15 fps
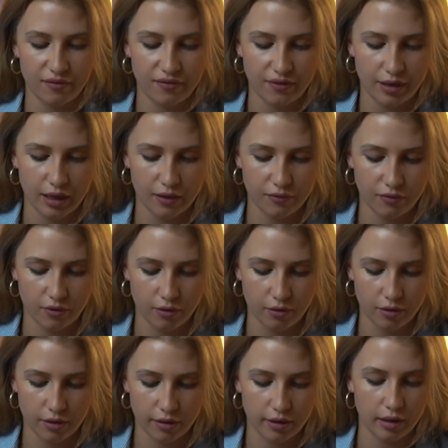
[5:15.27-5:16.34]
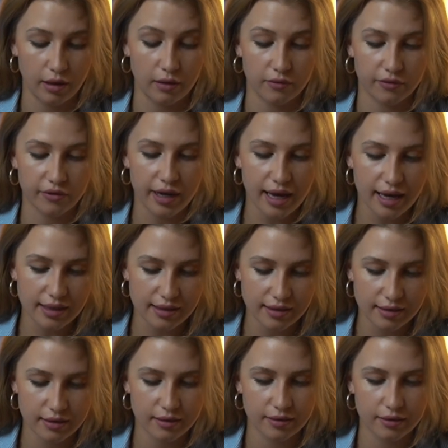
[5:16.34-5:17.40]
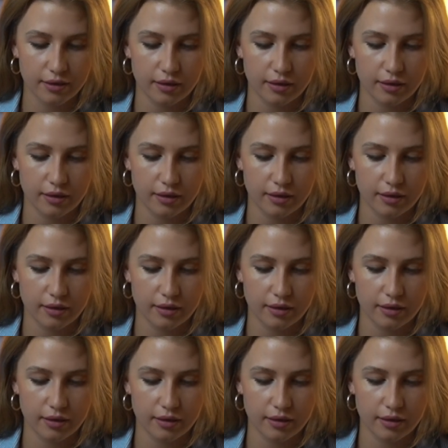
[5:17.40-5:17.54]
thing for the rest.